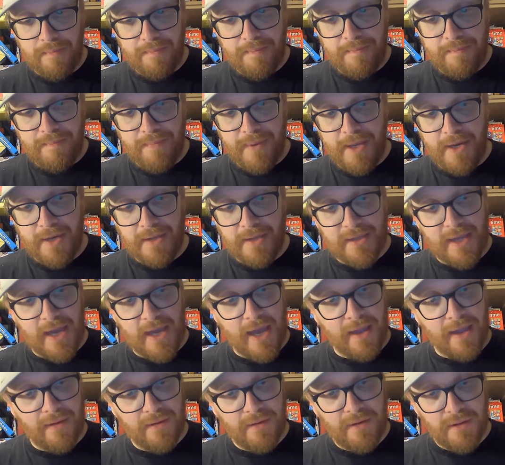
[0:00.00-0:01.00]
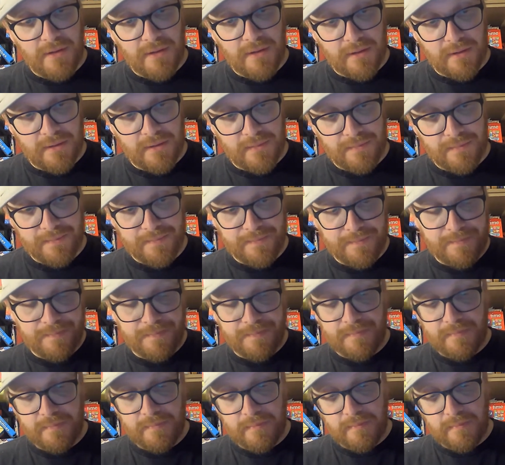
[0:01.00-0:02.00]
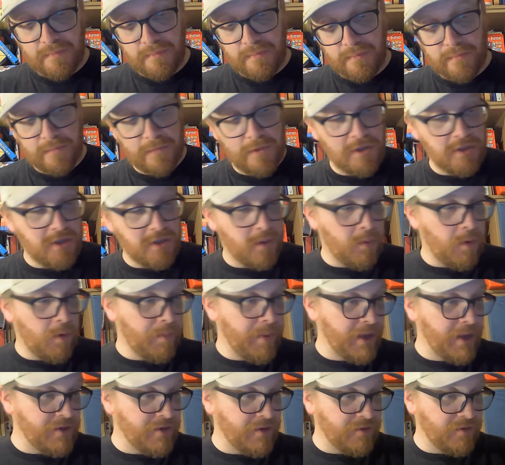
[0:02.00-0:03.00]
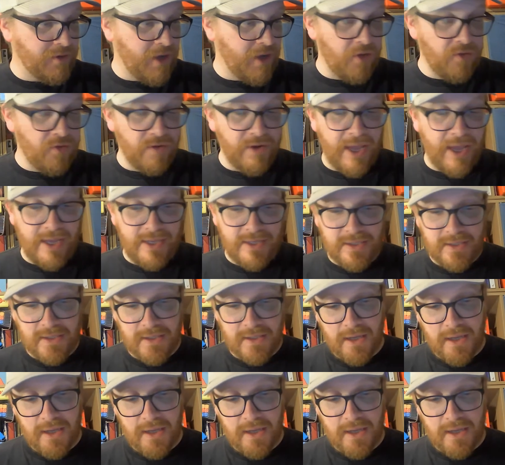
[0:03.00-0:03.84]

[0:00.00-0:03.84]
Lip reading: B doesn't end. So we're on page 108.